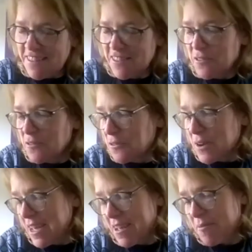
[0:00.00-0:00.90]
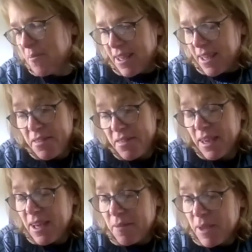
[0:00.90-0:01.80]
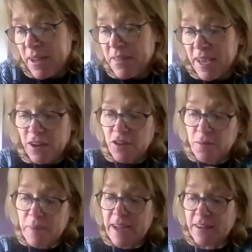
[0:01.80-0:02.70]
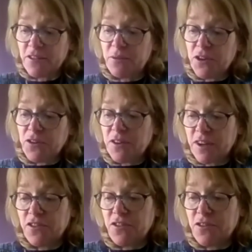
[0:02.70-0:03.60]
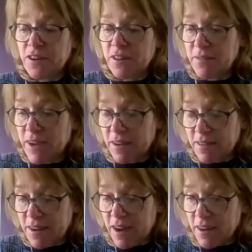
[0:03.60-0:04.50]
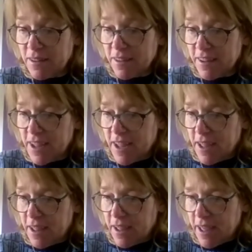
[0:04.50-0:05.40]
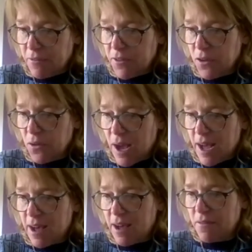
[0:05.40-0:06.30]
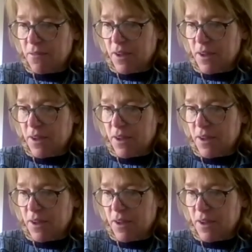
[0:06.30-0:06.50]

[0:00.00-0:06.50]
So um, I think, I mean, I think it goes back to what you touched on at the very start that if you have